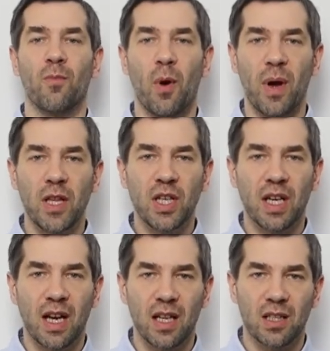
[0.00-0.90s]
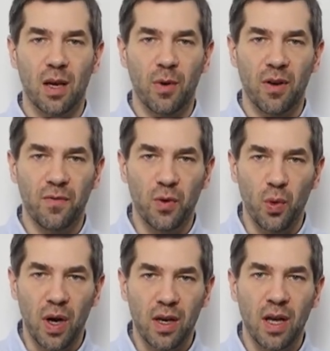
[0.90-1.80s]
When practicing with the
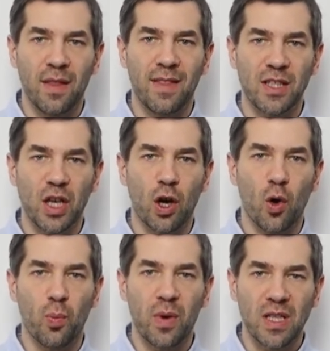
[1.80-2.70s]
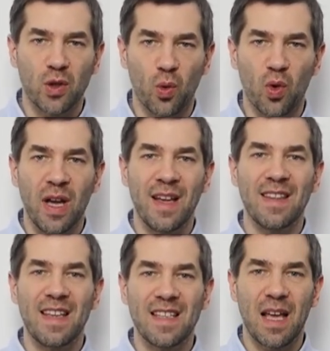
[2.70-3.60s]
breath viewer, we are not
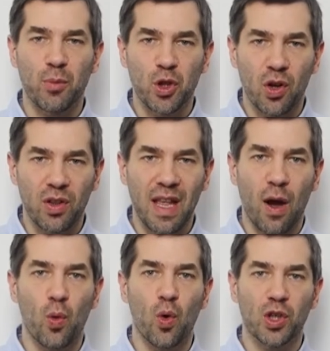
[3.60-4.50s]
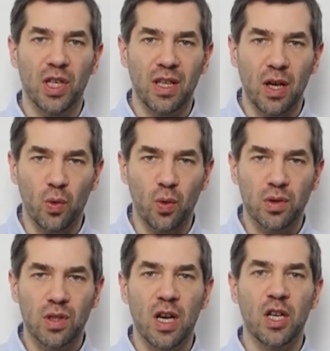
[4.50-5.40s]
distracted embouchure or the
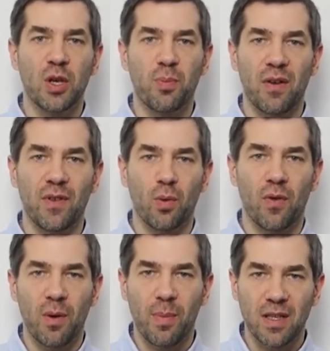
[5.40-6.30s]
right fingering.